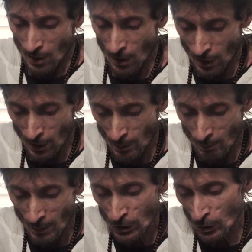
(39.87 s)
are
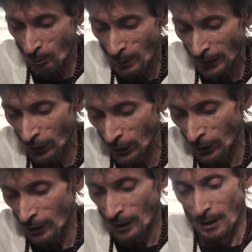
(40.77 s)
much
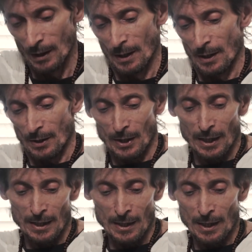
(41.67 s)
bigger
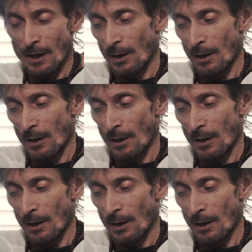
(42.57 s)
than